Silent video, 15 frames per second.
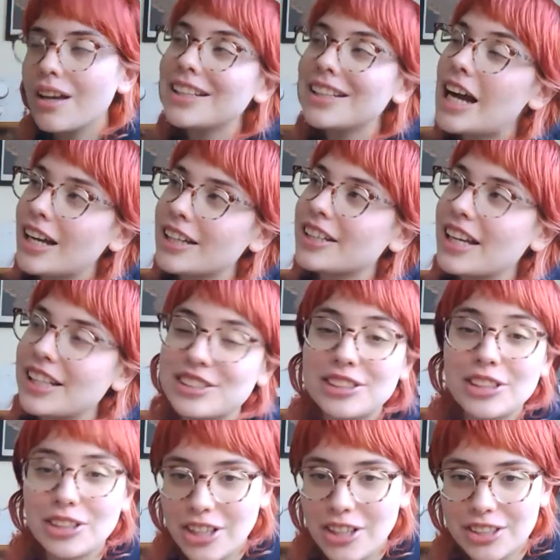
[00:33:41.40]
Yeah, I guess
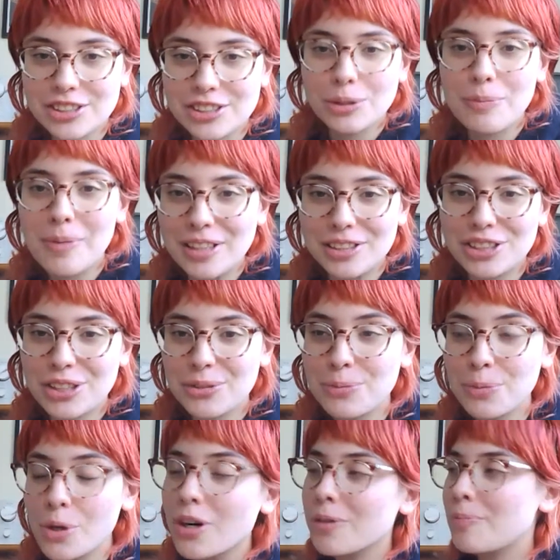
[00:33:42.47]
because we mentioned
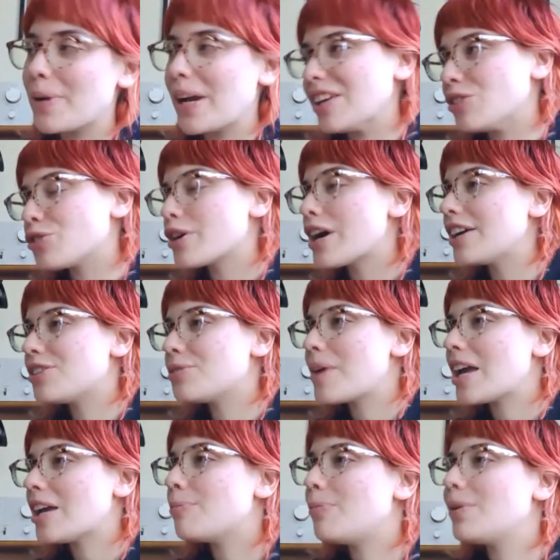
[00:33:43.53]
war paint, right?
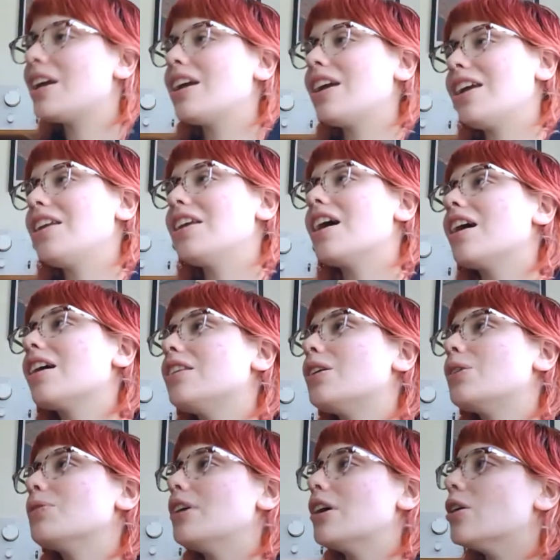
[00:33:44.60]
Maybe I
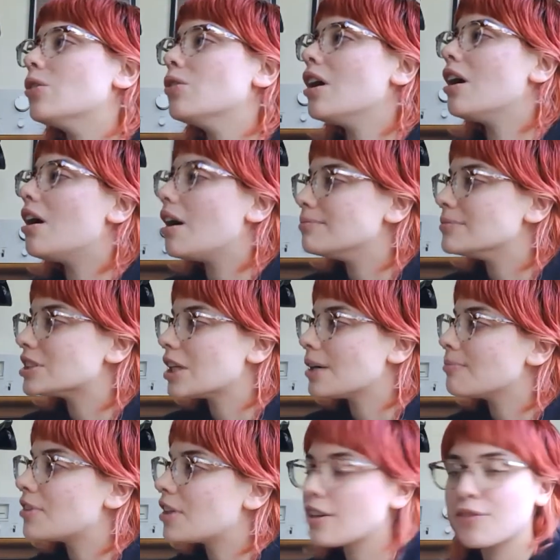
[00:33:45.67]
don't know,
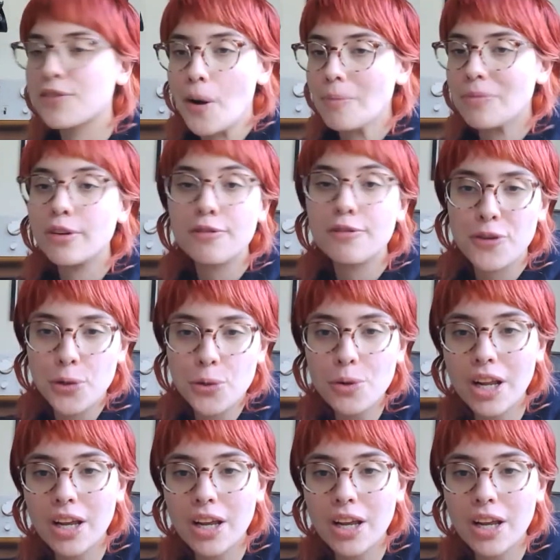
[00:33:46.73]
something from The Fool,